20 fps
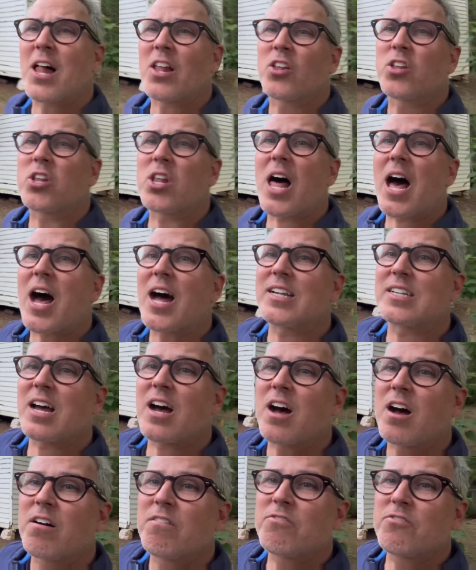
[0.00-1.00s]
lot
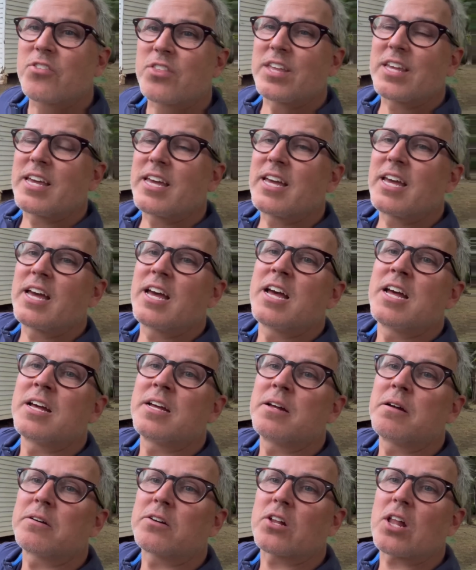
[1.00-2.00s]
of the
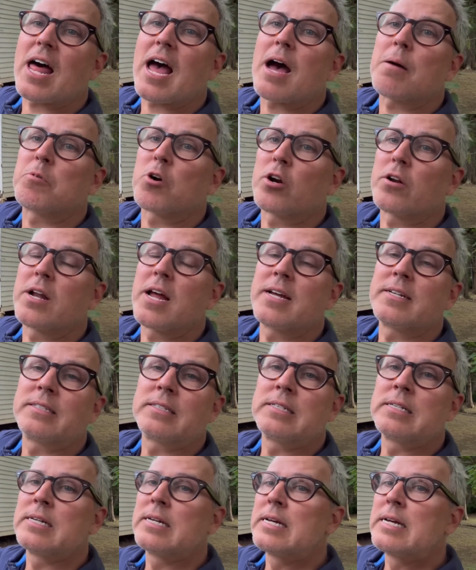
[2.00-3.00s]
clapboard
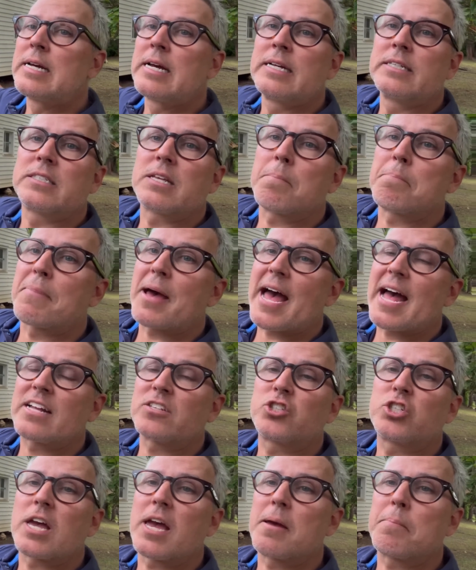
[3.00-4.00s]
is in bad
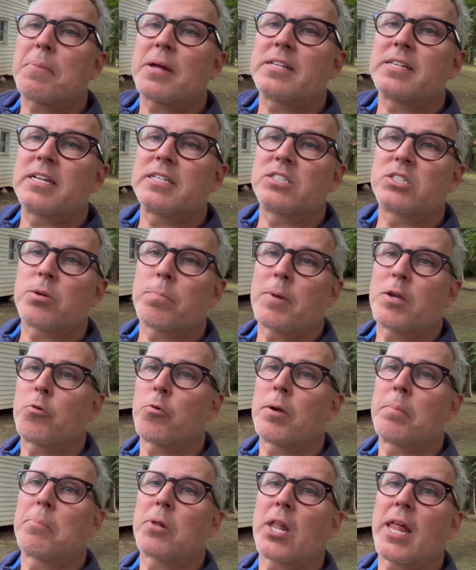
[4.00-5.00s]
shape and needs to be
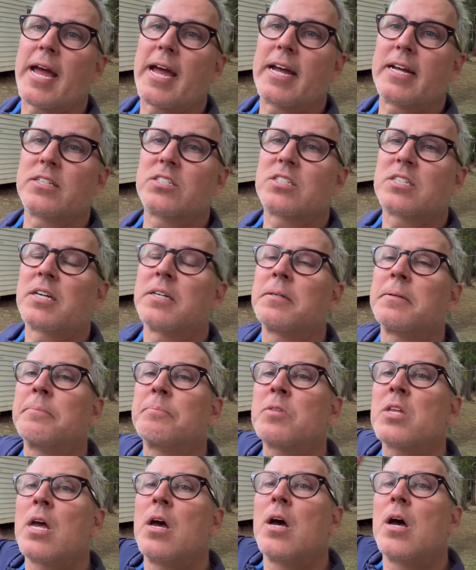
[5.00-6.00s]
replaced.
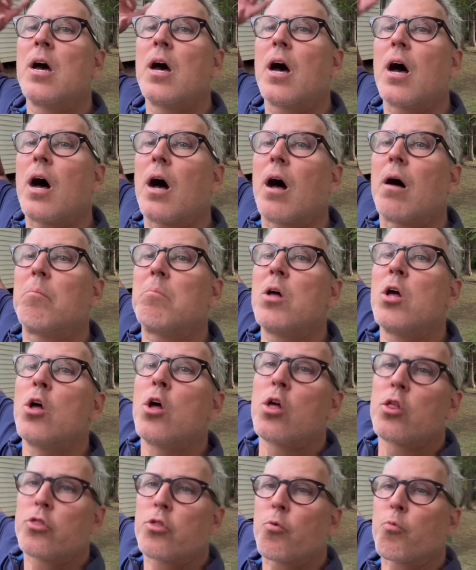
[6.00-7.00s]

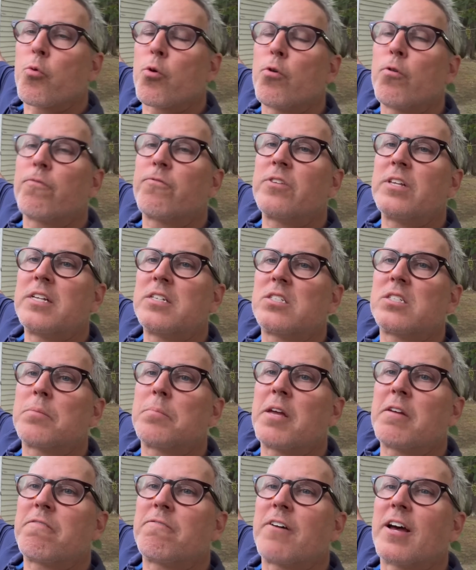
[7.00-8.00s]
The roof needs to
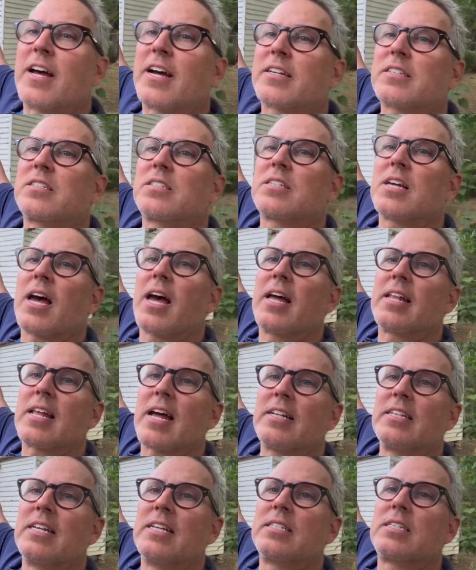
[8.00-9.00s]
be fixed, and I
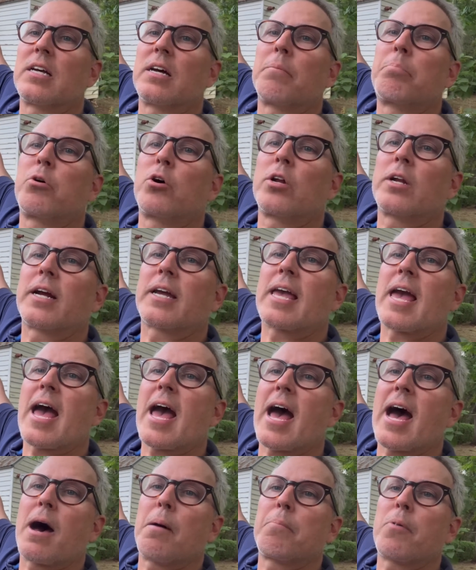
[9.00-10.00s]
need to put a
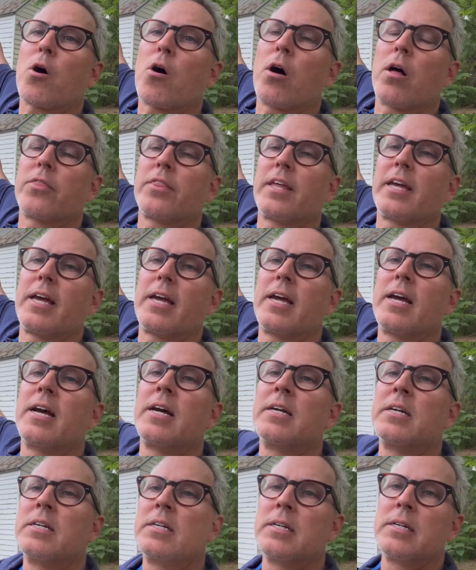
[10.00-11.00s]
cap on the
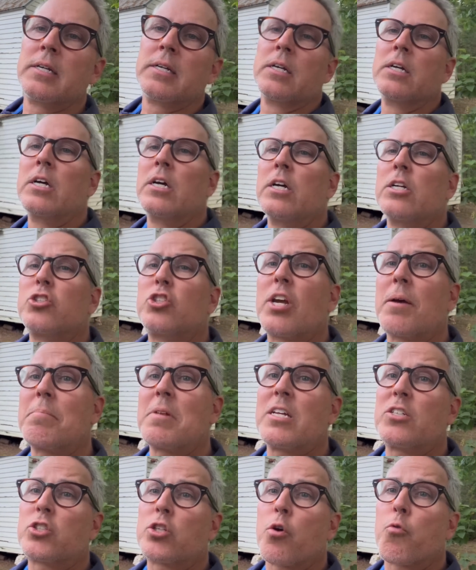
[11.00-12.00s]

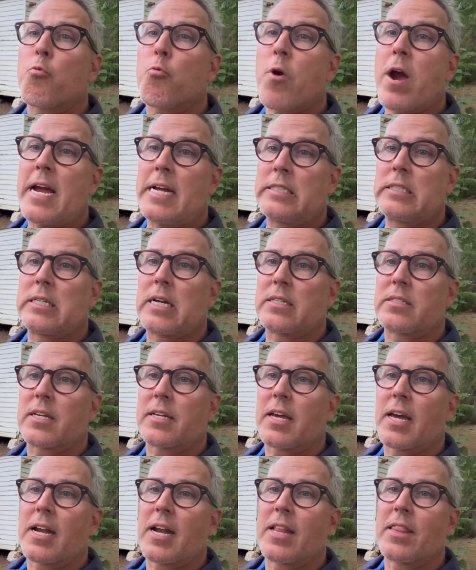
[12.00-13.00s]
chimney so rain doesn't
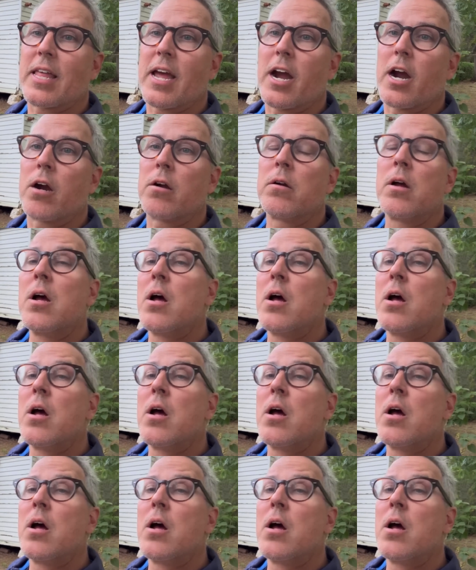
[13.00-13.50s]
get in there.